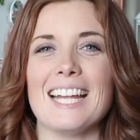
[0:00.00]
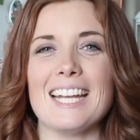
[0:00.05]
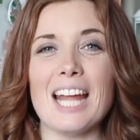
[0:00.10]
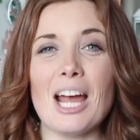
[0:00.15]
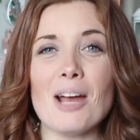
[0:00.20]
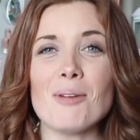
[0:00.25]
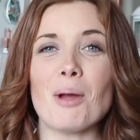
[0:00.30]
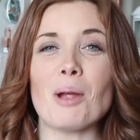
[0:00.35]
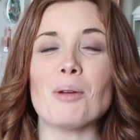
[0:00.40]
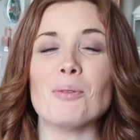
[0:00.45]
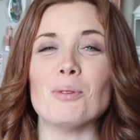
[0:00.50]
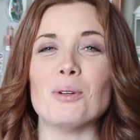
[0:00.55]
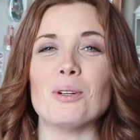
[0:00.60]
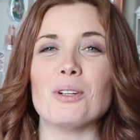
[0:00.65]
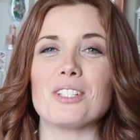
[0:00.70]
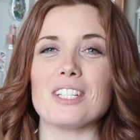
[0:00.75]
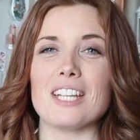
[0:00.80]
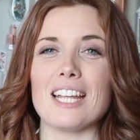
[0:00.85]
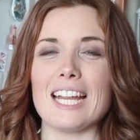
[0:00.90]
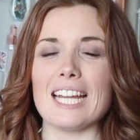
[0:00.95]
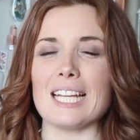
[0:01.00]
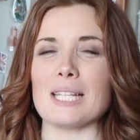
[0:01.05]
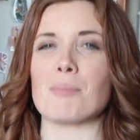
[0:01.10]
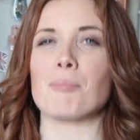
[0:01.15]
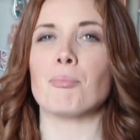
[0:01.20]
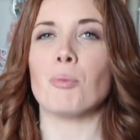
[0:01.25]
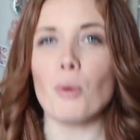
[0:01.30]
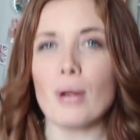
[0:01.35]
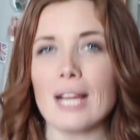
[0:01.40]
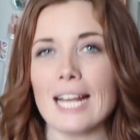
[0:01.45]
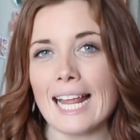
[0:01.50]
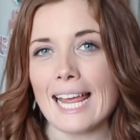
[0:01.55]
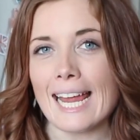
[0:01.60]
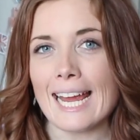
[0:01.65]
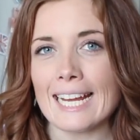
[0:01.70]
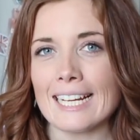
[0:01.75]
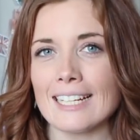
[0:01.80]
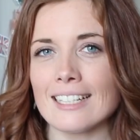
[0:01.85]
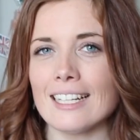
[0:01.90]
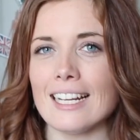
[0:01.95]
Now my water is
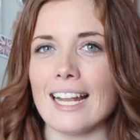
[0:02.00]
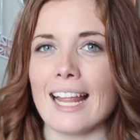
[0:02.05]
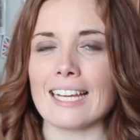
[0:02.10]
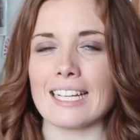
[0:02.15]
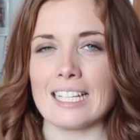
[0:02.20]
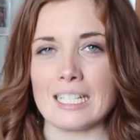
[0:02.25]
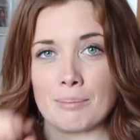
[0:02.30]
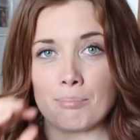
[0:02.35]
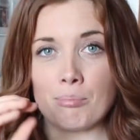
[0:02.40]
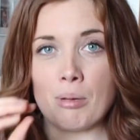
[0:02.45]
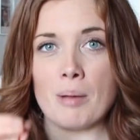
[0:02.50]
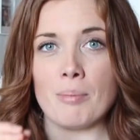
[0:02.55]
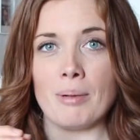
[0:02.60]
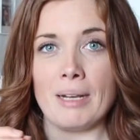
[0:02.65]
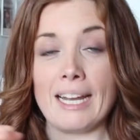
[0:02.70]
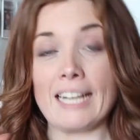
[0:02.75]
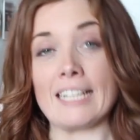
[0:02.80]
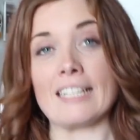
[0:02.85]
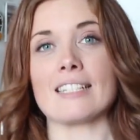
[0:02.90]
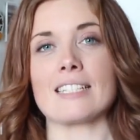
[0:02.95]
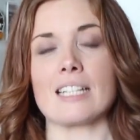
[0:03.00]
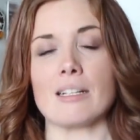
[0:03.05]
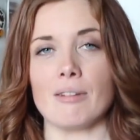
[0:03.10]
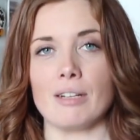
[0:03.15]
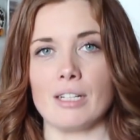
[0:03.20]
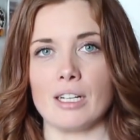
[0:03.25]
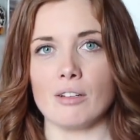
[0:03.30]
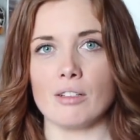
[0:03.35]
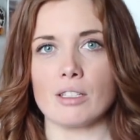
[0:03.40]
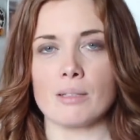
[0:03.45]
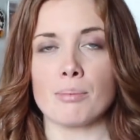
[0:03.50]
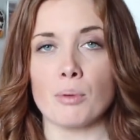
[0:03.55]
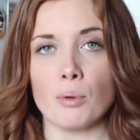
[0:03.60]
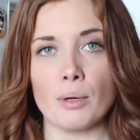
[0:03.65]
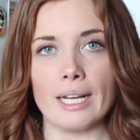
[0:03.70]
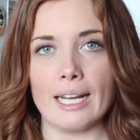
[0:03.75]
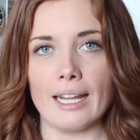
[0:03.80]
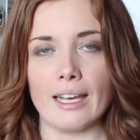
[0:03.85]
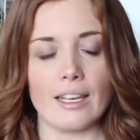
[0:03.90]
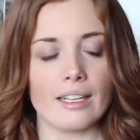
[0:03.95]
boiling, like it's bubbling, that's how I know it's
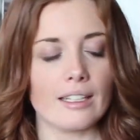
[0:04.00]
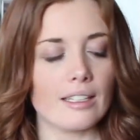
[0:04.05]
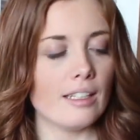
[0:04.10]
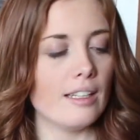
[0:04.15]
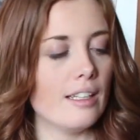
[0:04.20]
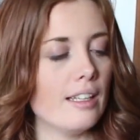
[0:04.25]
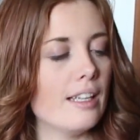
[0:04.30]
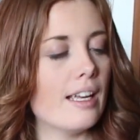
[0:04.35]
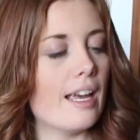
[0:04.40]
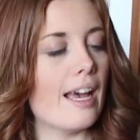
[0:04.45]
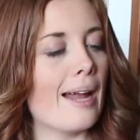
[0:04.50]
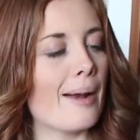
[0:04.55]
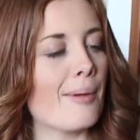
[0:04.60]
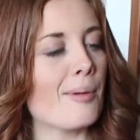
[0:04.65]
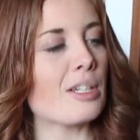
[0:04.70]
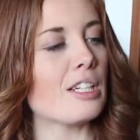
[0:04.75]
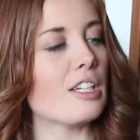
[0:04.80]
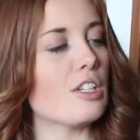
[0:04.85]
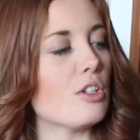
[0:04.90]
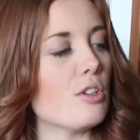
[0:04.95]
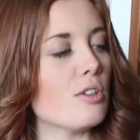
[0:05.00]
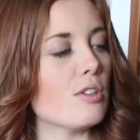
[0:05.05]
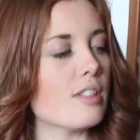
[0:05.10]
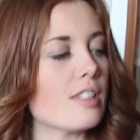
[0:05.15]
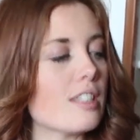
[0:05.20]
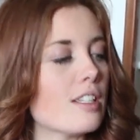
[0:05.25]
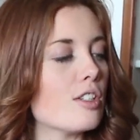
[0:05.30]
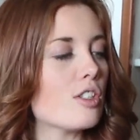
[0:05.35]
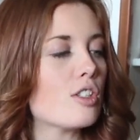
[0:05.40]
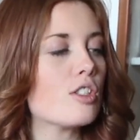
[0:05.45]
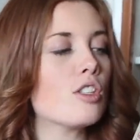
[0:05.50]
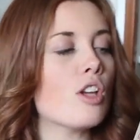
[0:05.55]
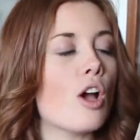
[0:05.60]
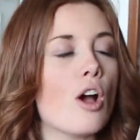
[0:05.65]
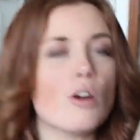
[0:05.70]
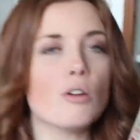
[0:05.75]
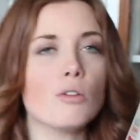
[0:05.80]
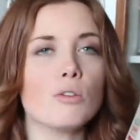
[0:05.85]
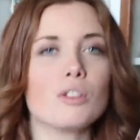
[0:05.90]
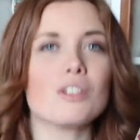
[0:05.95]
boiling. And I'm going to use
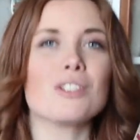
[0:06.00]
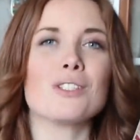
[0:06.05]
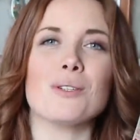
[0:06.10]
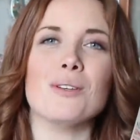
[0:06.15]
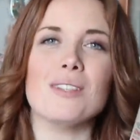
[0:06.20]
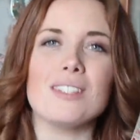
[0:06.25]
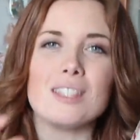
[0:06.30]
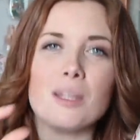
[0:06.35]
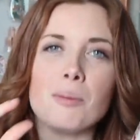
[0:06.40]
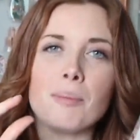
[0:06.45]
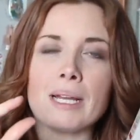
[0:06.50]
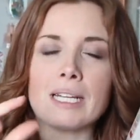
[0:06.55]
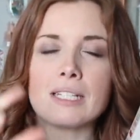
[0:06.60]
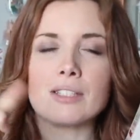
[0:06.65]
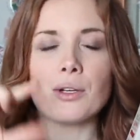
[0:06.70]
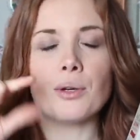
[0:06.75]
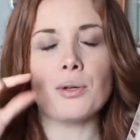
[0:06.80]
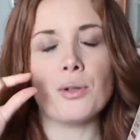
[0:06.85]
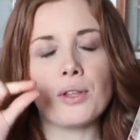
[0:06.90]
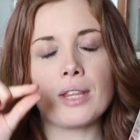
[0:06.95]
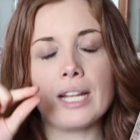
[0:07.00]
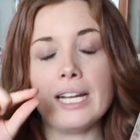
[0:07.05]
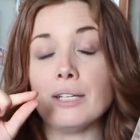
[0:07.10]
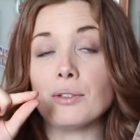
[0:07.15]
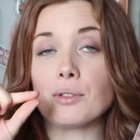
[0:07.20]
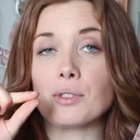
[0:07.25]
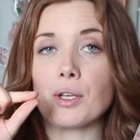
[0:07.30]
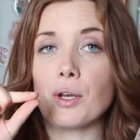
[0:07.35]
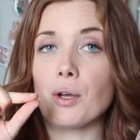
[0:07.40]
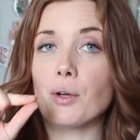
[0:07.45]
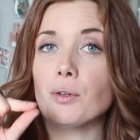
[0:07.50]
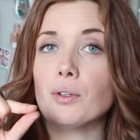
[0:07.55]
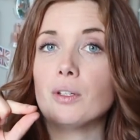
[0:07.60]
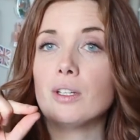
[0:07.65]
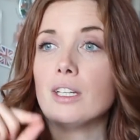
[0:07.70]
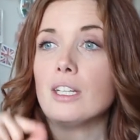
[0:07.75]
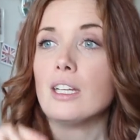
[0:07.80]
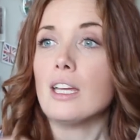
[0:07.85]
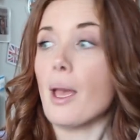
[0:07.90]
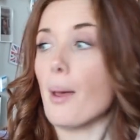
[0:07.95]
salt, so it's the big salt, not the little salt,
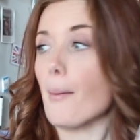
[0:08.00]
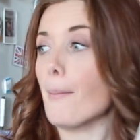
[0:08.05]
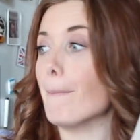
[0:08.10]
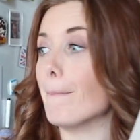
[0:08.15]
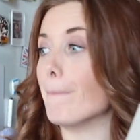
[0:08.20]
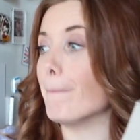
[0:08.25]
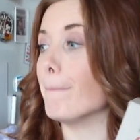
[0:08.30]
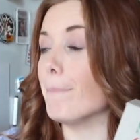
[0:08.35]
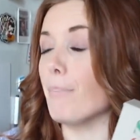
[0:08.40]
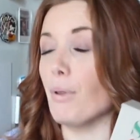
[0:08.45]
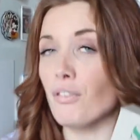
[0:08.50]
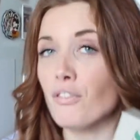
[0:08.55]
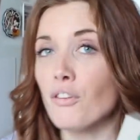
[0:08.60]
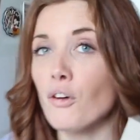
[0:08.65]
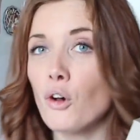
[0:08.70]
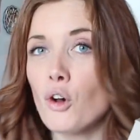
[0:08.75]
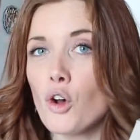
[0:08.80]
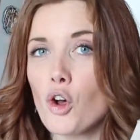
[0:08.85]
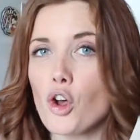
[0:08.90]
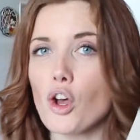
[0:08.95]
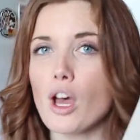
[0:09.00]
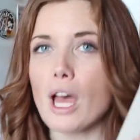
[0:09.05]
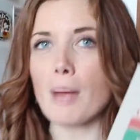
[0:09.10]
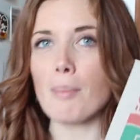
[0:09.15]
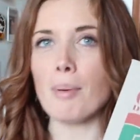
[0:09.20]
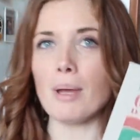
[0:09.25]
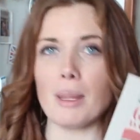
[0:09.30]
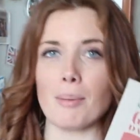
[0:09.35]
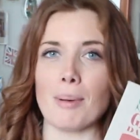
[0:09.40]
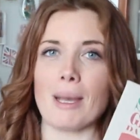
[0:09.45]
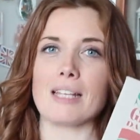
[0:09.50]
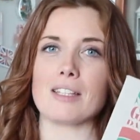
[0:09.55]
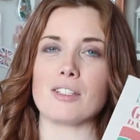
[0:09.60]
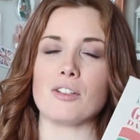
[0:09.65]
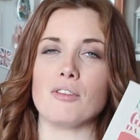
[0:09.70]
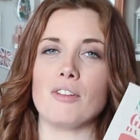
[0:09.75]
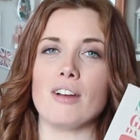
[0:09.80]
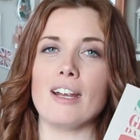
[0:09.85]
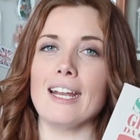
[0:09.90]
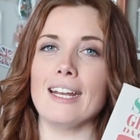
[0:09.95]
before I put the
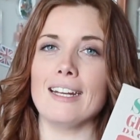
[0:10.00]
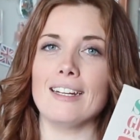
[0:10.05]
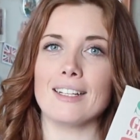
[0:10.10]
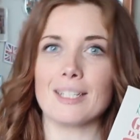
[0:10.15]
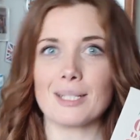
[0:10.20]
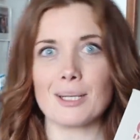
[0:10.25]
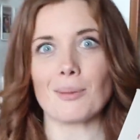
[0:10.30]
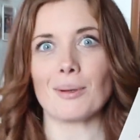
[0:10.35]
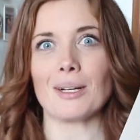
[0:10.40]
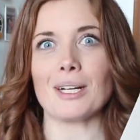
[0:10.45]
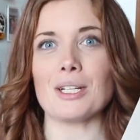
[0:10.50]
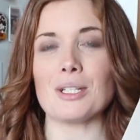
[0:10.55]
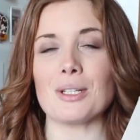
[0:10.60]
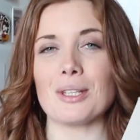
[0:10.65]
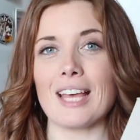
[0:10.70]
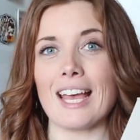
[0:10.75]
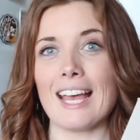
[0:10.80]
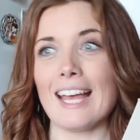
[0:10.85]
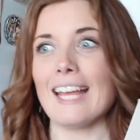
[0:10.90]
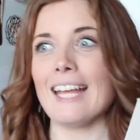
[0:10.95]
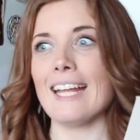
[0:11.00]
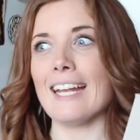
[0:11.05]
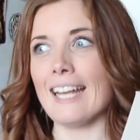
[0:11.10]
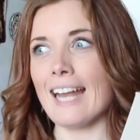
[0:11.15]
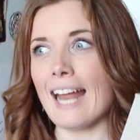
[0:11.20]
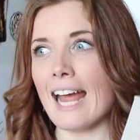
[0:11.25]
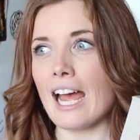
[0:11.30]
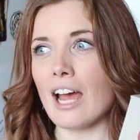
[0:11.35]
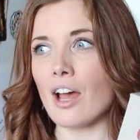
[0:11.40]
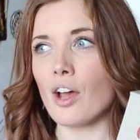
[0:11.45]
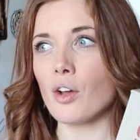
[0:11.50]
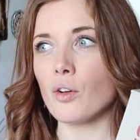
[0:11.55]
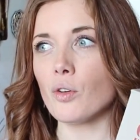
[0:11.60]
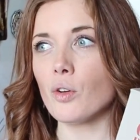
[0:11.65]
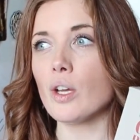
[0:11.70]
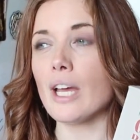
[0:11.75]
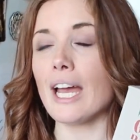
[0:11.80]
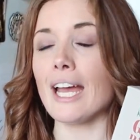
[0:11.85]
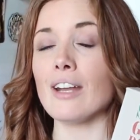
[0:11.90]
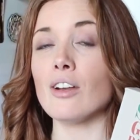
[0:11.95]
pasta in. So I'm going to do that
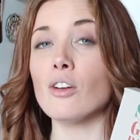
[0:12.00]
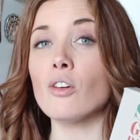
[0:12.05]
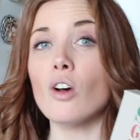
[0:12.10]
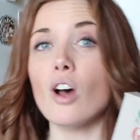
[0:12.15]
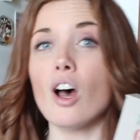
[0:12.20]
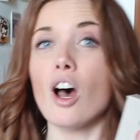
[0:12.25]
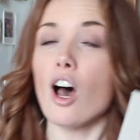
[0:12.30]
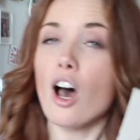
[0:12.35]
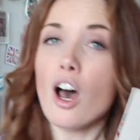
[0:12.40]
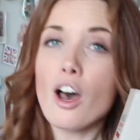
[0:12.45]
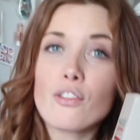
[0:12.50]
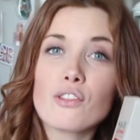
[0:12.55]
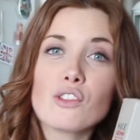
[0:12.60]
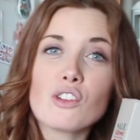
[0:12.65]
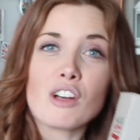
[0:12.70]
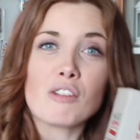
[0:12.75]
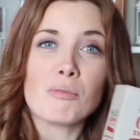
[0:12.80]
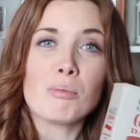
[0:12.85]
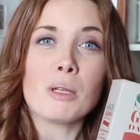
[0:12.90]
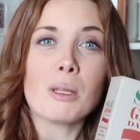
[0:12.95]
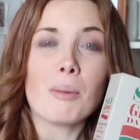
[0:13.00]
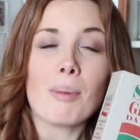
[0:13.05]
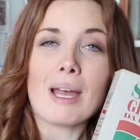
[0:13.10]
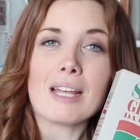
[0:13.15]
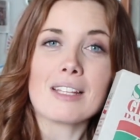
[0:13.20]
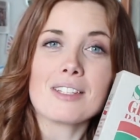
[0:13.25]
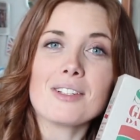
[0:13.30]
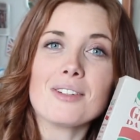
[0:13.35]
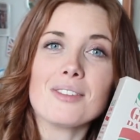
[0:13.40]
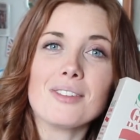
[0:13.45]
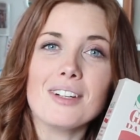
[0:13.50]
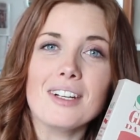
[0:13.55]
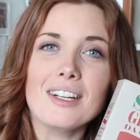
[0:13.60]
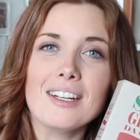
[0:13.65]
now and not after I put the pasta